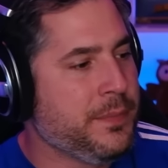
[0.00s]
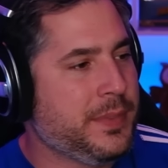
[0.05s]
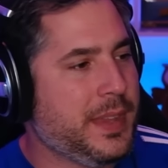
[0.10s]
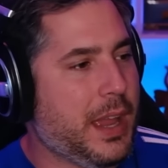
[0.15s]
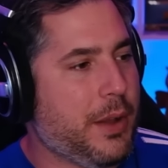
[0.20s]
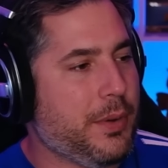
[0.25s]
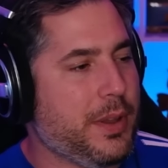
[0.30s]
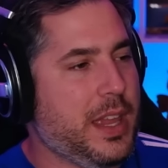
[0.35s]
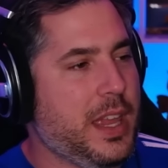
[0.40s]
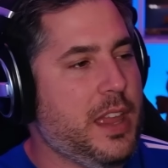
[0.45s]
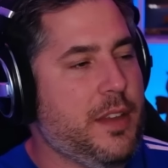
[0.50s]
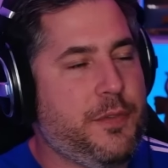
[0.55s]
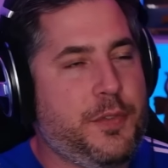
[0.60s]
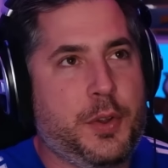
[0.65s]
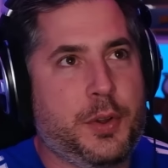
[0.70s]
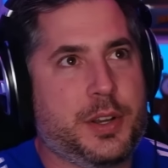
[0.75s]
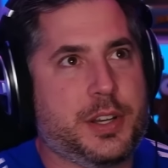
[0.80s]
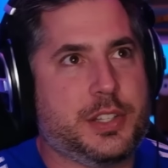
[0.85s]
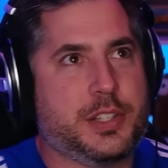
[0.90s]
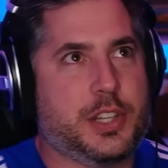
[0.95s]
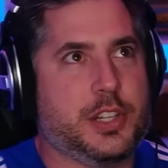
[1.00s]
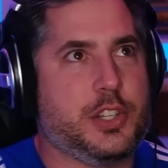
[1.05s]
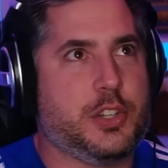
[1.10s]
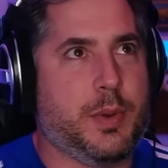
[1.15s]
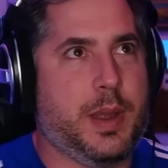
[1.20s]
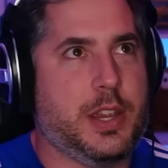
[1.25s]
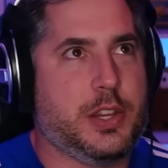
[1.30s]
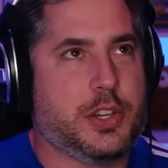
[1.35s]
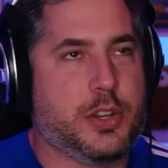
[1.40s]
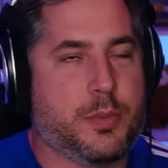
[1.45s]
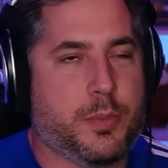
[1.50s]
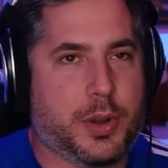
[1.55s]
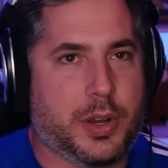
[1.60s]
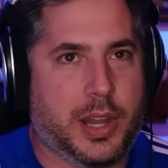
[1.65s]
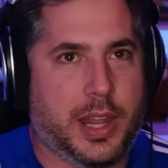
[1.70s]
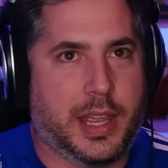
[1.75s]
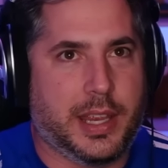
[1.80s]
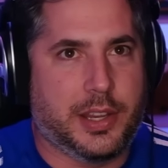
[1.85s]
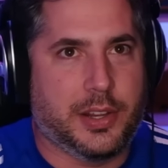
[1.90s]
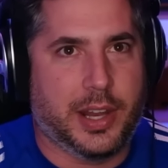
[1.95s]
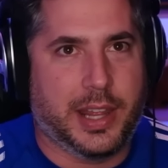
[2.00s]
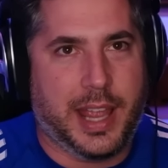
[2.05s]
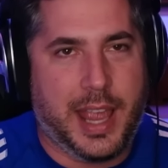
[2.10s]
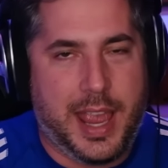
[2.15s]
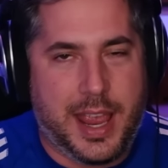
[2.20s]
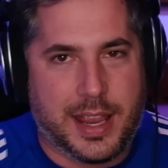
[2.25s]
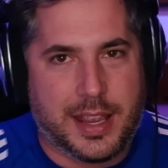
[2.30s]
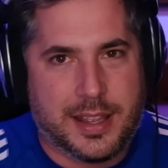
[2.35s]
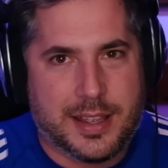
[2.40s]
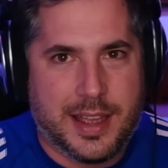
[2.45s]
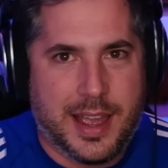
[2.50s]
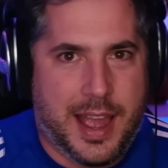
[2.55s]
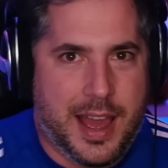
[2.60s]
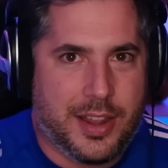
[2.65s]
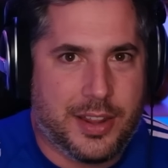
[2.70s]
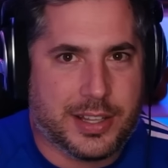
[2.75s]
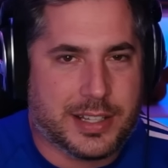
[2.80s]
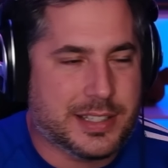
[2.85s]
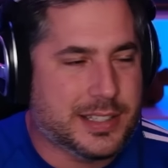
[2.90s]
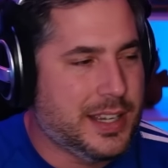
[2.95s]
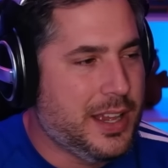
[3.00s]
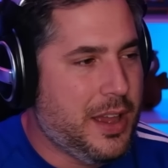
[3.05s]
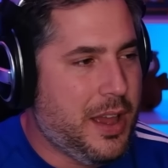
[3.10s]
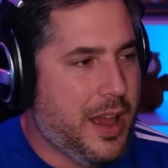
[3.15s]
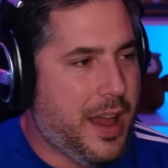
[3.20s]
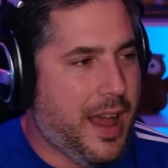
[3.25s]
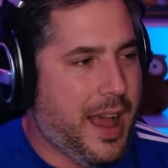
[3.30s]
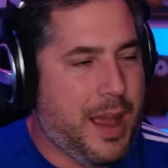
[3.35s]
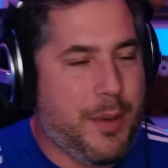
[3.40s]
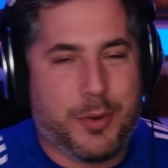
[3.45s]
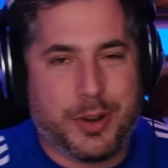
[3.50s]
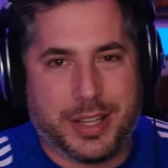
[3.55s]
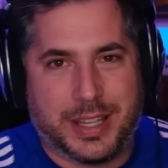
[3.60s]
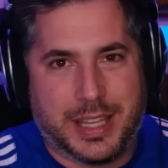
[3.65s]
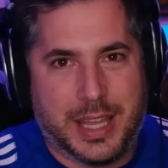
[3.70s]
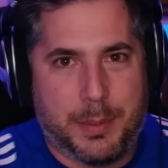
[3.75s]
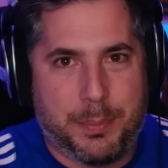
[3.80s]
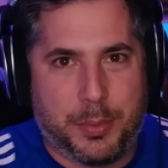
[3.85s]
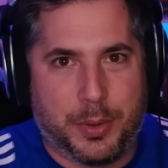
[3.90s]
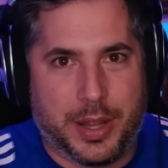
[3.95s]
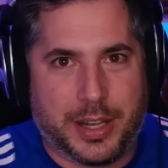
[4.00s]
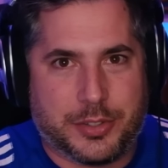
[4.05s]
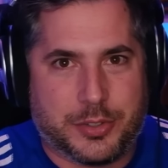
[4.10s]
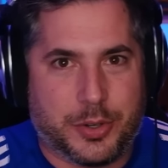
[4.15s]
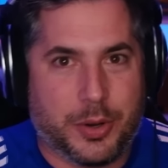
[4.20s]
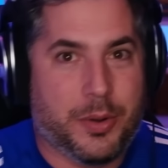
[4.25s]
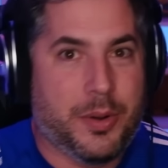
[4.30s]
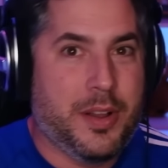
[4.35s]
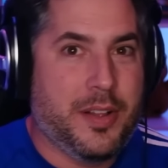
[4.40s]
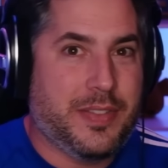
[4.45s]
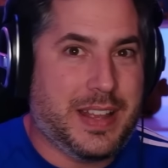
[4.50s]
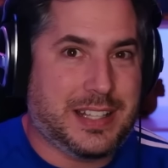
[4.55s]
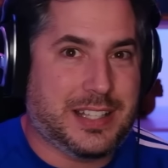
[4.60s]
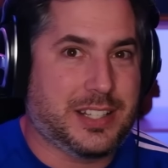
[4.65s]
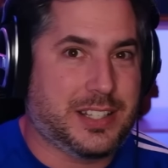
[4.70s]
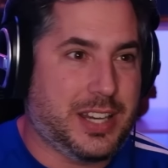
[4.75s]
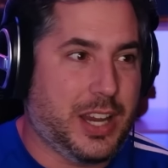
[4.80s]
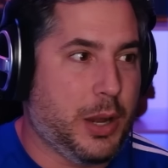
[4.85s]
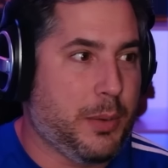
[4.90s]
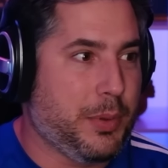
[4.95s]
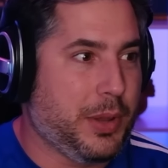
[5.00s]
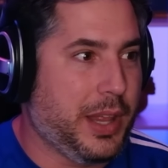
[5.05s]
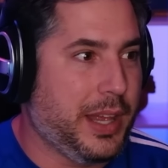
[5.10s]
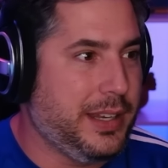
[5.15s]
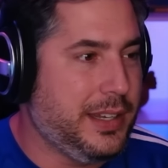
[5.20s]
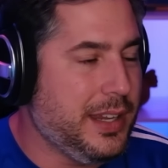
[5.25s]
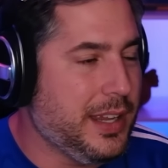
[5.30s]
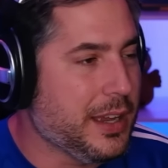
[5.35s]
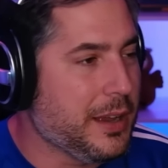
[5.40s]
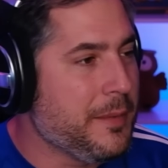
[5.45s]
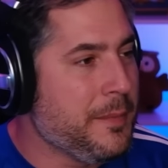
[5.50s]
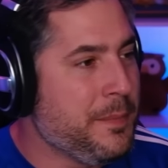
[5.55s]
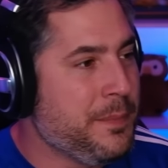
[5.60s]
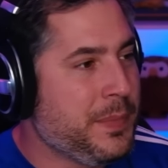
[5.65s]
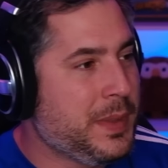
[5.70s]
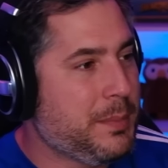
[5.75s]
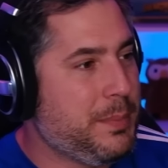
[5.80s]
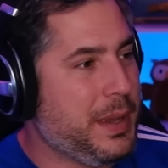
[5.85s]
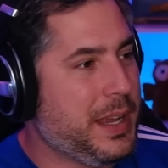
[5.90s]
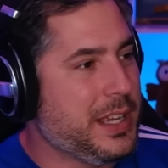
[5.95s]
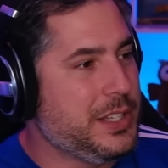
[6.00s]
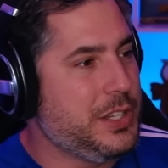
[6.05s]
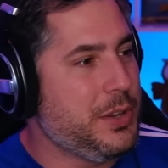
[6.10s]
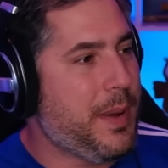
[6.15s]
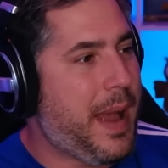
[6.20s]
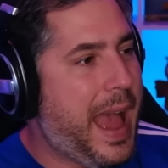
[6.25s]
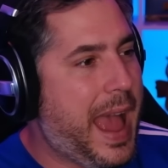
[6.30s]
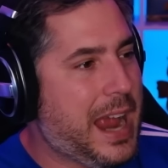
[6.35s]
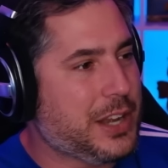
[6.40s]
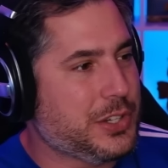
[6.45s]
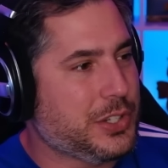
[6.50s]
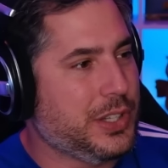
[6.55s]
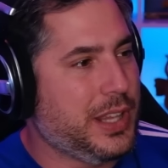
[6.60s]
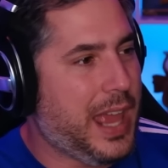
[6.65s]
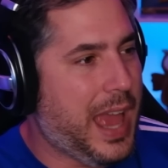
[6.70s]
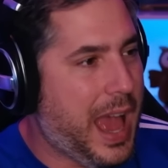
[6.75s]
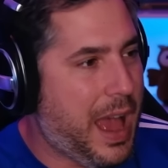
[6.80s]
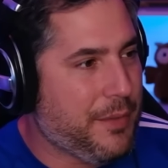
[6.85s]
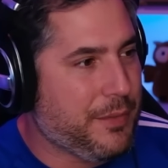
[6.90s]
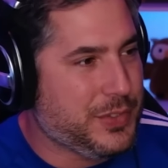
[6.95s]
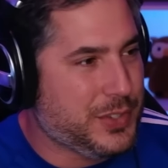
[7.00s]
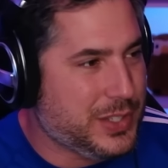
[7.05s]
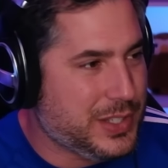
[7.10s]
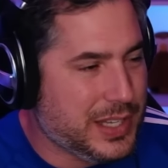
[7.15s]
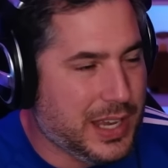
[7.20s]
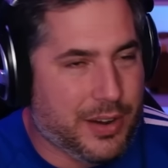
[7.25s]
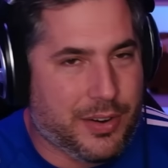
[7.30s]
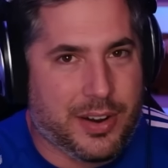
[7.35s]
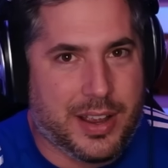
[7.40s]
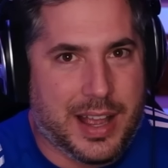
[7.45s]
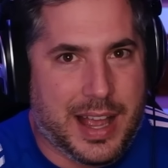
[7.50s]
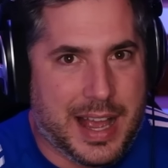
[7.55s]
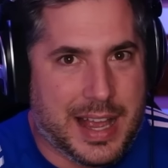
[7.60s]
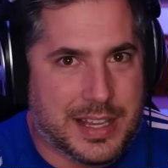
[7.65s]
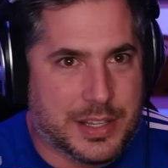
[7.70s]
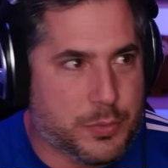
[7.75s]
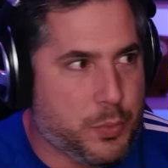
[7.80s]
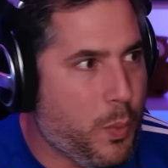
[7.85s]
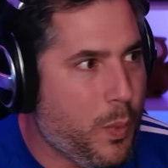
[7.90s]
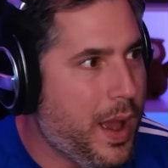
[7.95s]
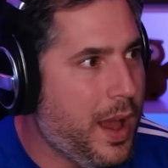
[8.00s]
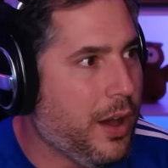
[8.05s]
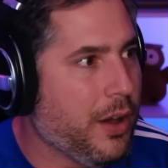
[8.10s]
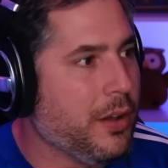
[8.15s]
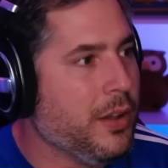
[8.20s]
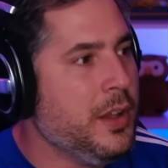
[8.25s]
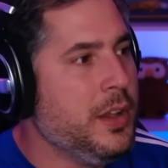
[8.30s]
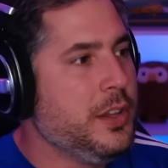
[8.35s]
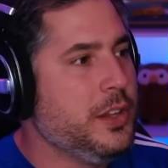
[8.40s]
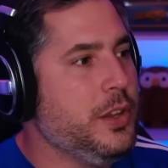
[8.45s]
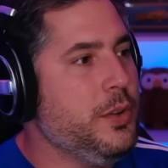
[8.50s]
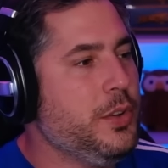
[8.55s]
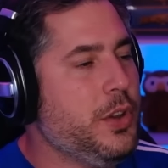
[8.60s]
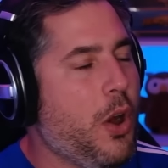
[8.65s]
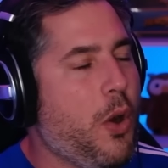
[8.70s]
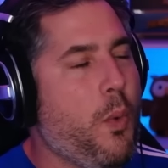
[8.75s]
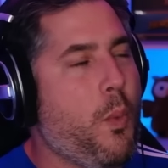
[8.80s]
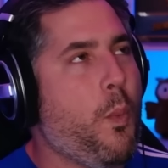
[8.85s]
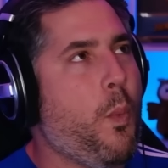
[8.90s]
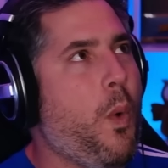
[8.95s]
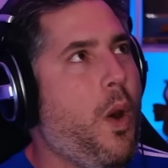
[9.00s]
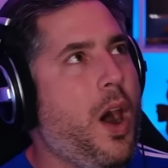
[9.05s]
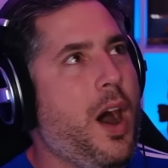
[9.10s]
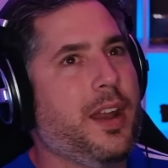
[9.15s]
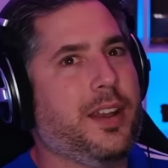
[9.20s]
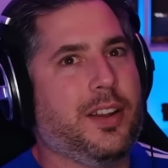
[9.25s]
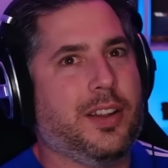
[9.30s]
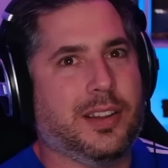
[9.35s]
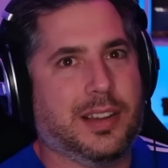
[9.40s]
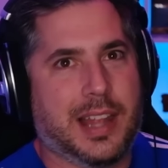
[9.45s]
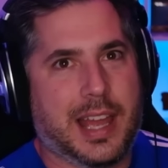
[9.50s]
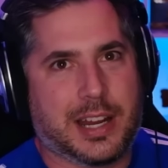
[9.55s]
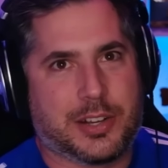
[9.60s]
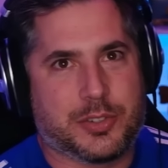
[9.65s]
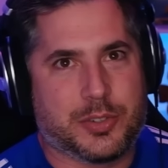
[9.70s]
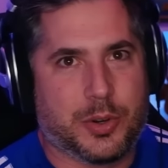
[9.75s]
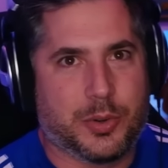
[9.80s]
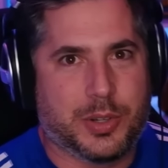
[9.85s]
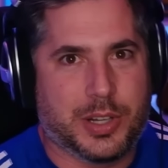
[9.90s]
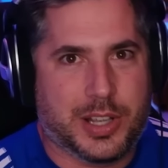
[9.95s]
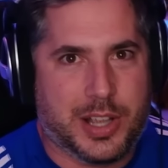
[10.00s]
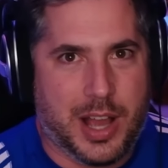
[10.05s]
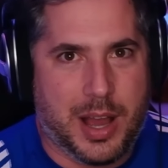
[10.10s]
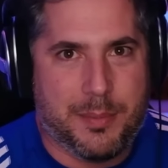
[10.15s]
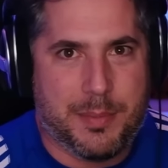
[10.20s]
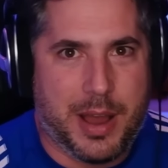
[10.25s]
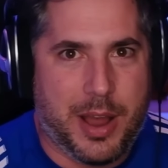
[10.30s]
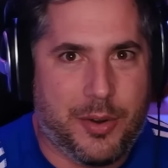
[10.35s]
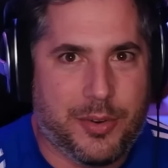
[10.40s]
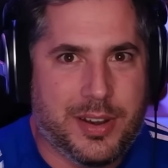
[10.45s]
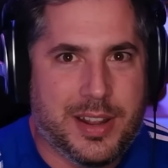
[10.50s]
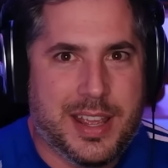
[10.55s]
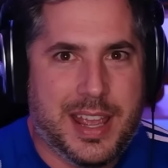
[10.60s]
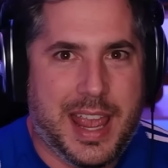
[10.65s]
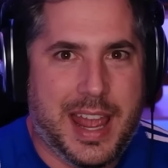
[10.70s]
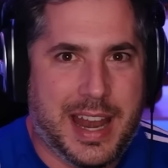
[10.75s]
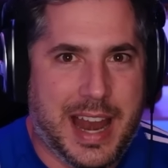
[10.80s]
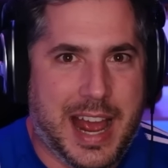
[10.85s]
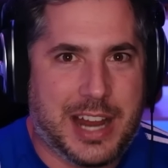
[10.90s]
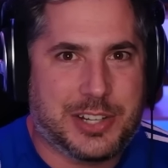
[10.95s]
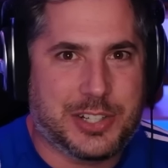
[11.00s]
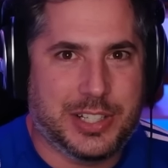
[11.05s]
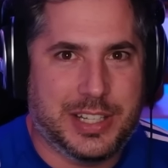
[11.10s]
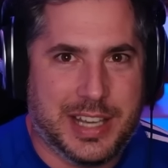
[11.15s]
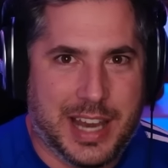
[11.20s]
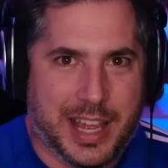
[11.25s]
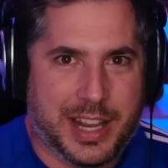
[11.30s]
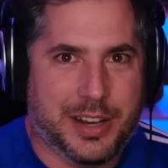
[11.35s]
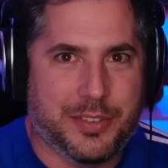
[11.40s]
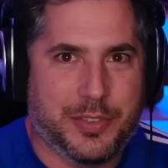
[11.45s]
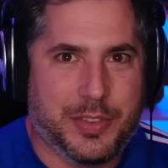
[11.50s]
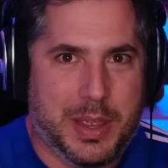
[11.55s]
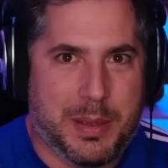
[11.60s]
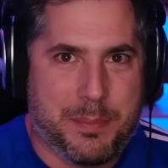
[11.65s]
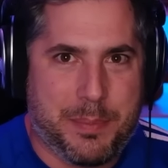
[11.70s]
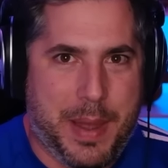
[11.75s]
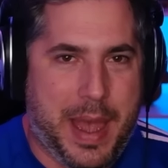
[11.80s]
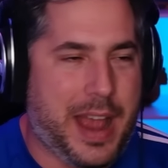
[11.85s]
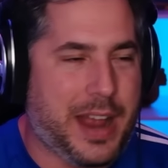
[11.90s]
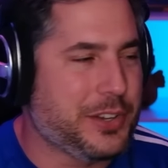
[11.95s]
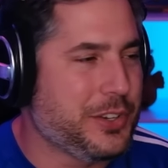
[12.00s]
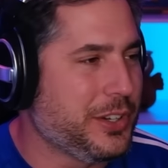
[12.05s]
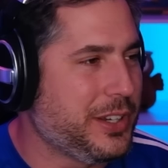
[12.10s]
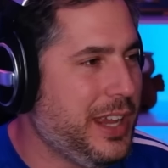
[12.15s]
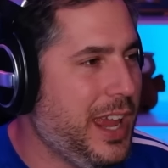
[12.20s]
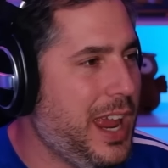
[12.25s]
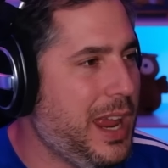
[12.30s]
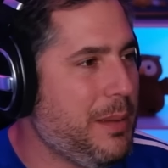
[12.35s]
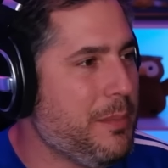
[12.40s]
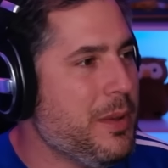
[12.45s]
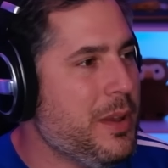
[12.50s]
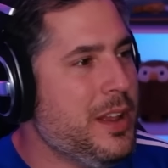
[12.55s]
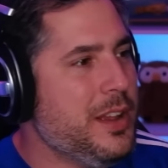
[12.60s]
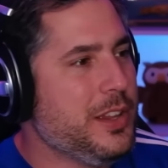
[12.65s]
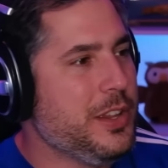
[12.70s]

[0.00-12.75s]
Now, if you're in a situation where like you're like, hey, Alex, I want to keep Electro. That's a terrible idea because you actually have Sera as well. You don't want Electro to come out and actually negatively impact your game.